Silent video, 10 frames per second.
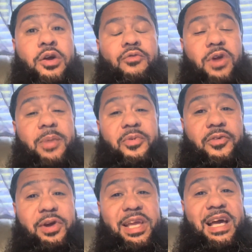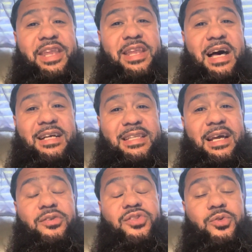right before he got knocked
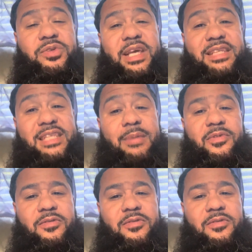down, two things happened.